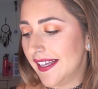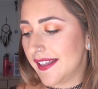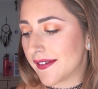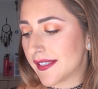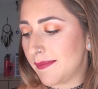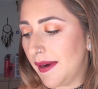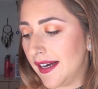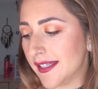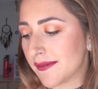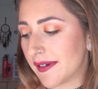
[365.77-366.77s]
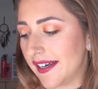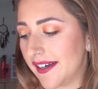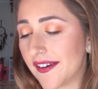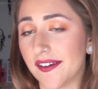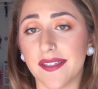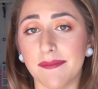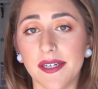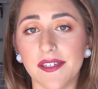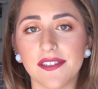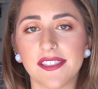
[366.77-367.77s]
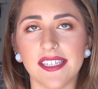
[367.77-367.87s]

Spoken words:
there are spots where it hurt the most.